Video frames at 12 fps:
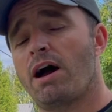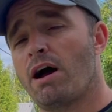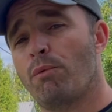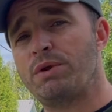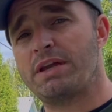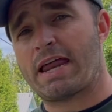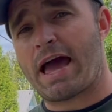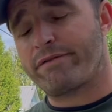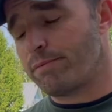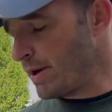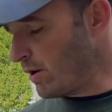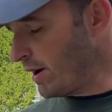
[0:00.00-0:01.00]
we can have
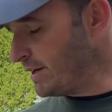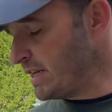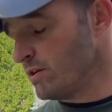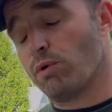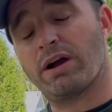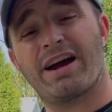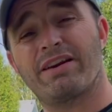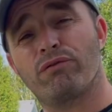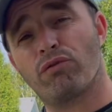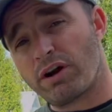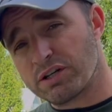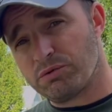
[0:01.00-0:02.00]
a better idea what kind
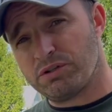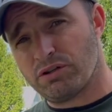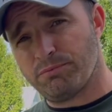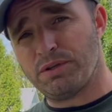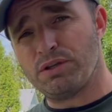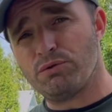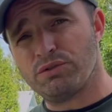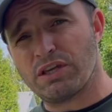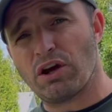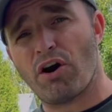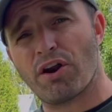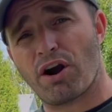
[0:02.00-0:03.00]
of crush we should be
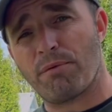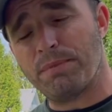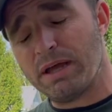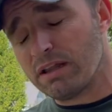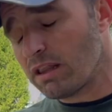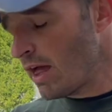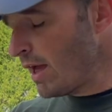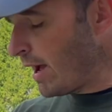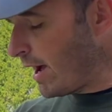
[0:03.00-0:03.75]
using on our mill,